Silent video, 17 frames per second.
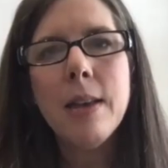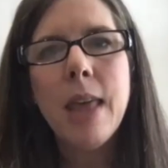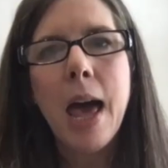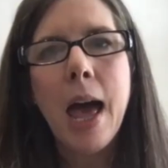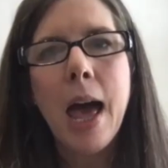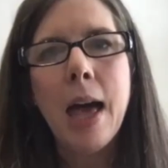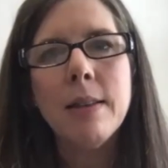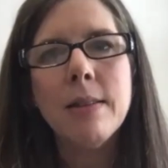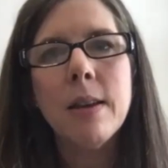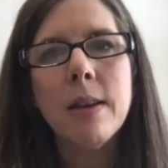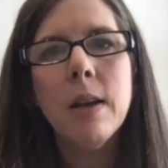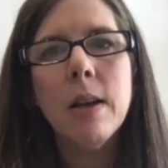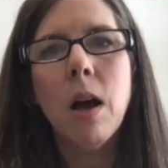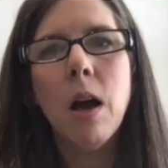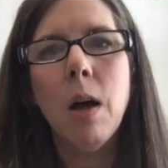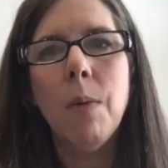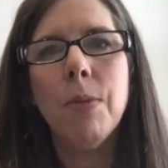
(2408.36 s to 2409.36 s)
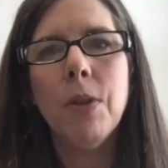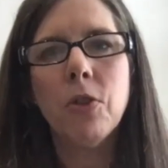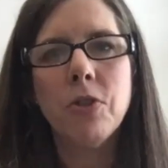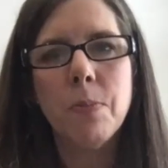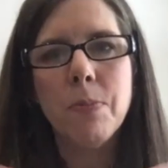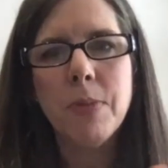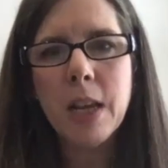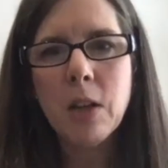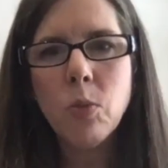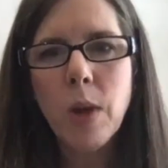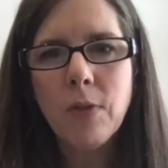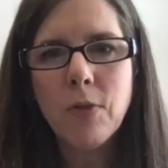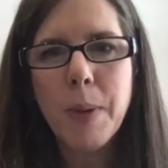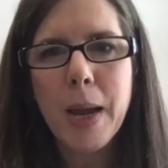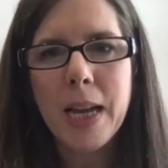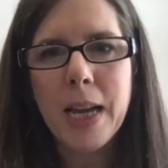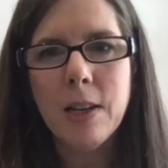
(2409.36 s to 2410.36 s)
that there's some things we have
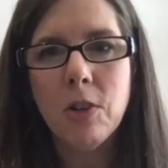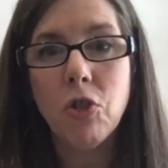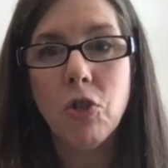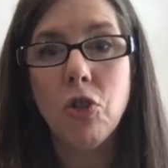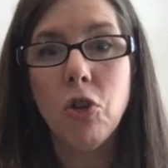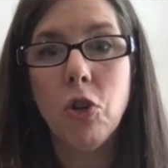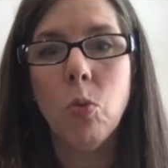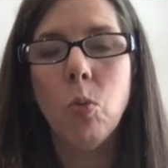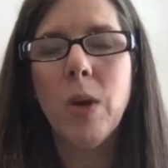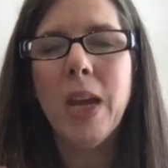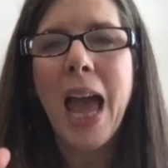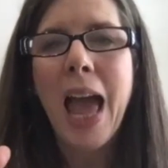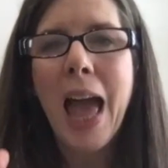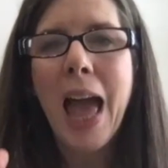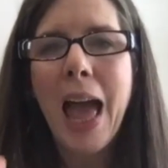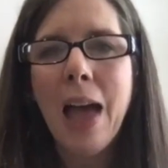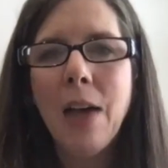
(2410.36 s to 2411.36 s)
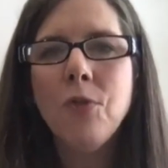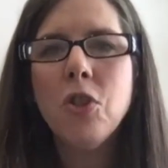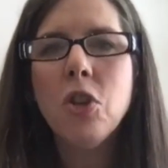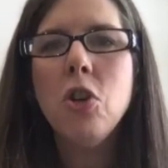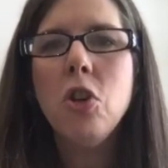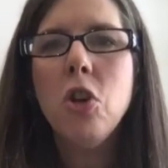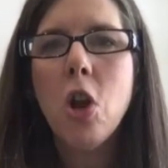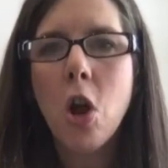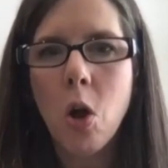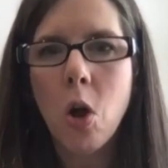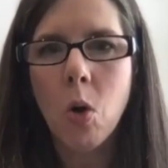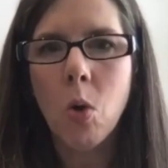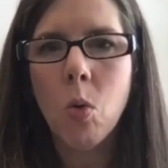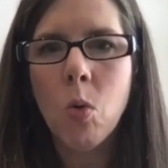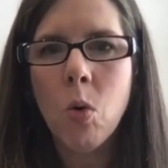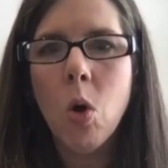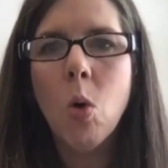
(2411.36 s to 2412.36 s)
to pay attention to. We have to
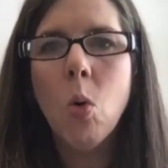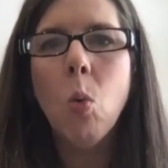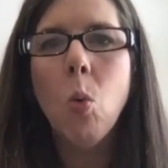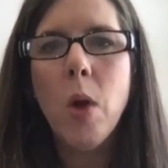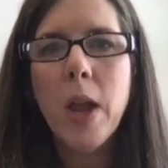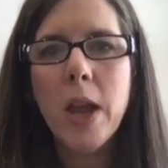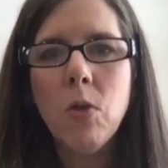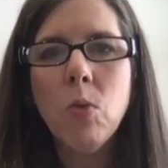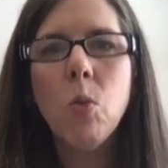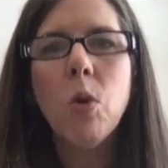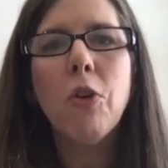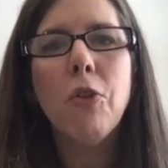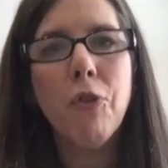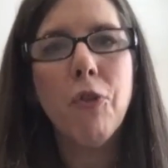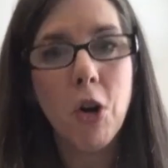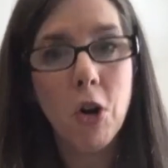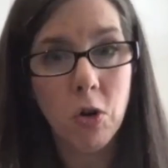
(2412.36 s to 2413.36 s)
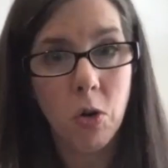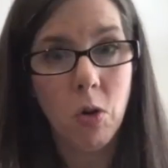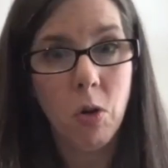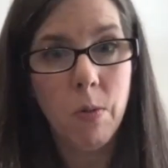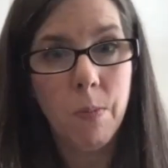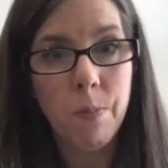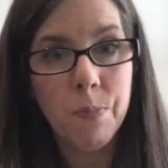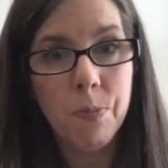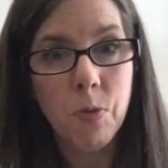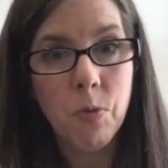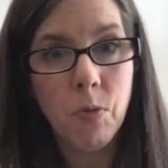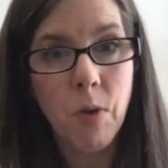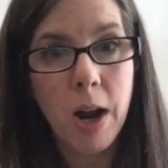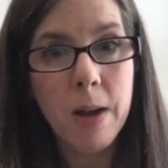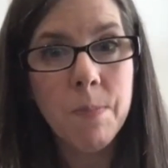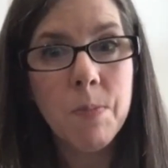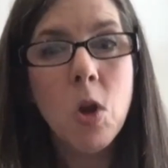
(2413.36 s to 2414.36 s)
know when we're fertile,
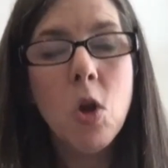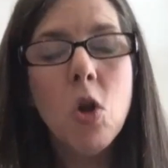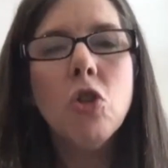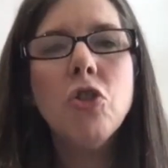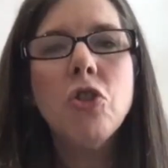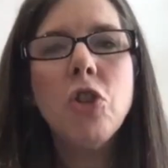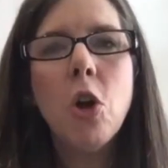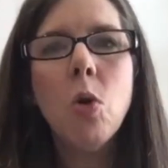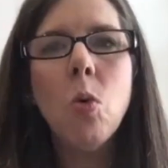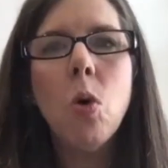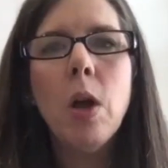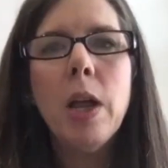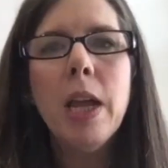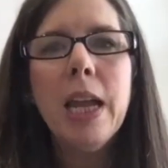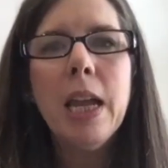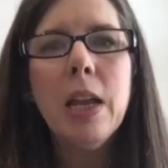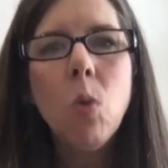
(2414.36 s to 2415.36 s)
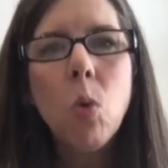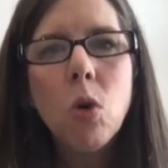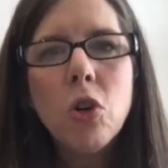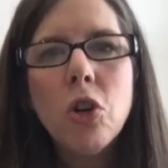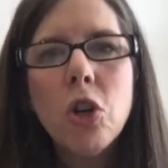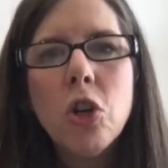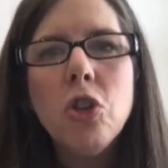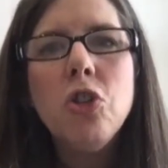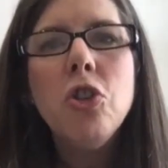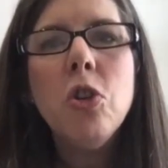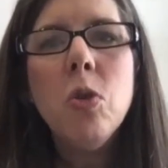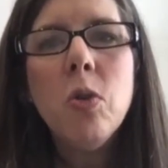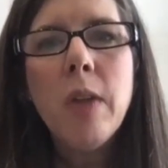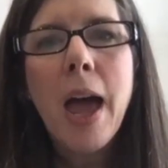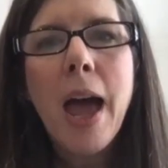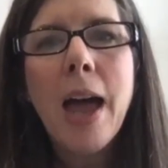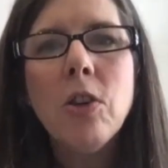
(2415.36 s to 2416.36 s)
right? So in order to do
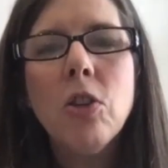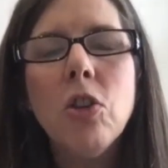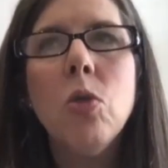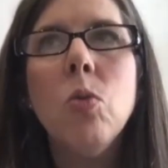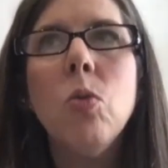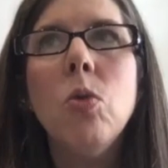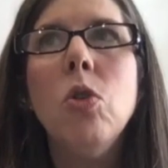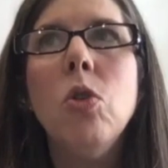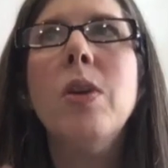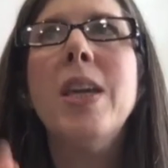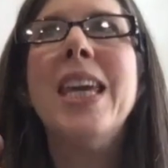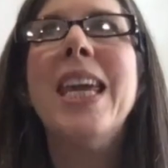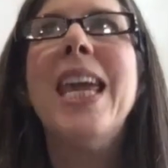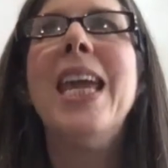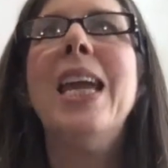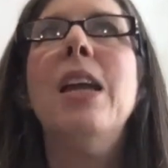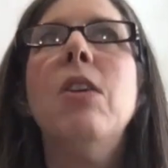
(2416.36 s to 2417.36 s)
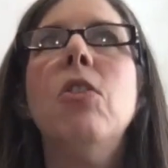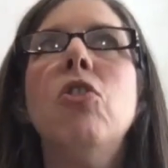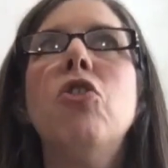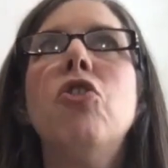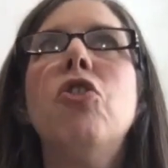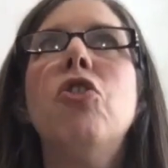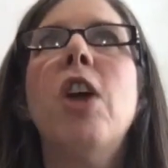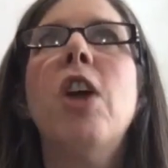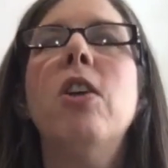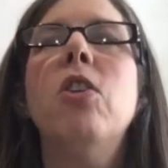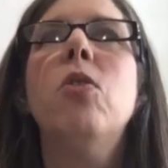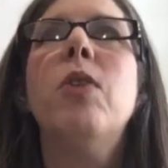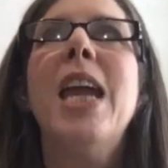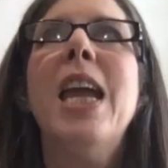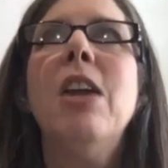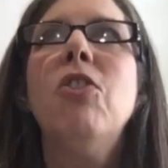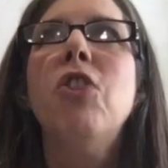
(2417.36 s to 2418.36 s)
that, you can't
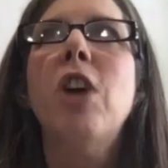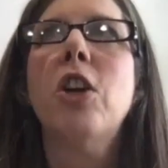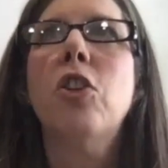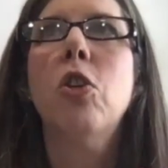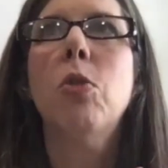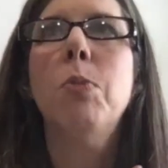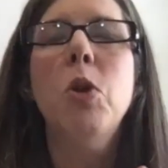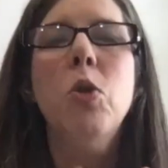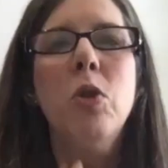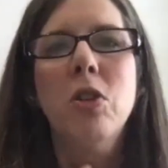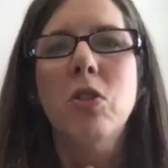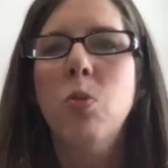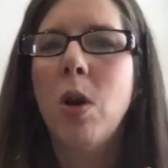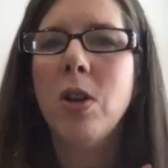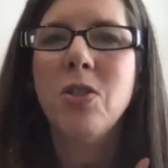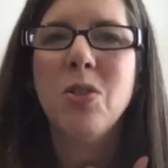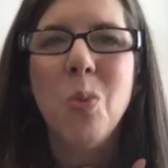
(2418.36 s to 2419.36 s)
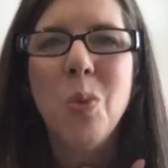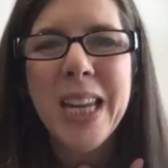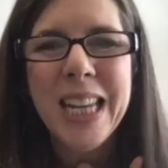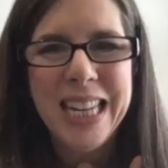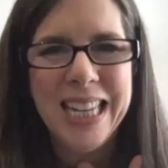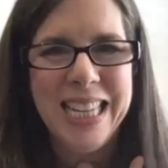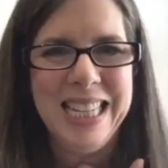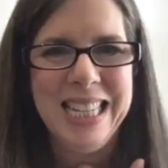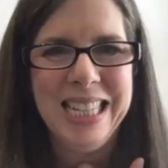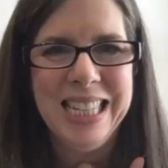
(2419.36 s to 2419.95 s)
check your mucus once a week.